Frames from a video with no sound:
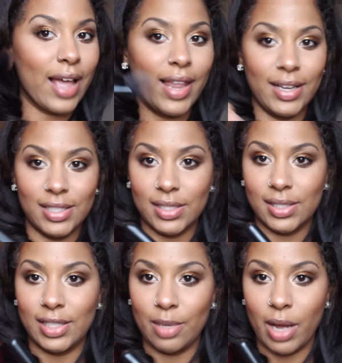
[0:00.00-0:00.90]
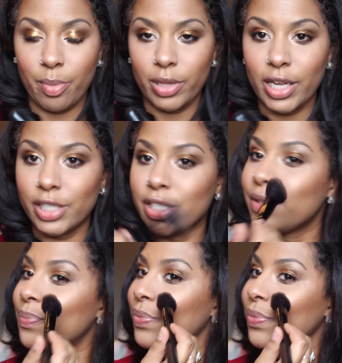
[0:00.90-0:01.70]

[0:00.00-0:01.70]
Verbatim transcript: I like to see my blush.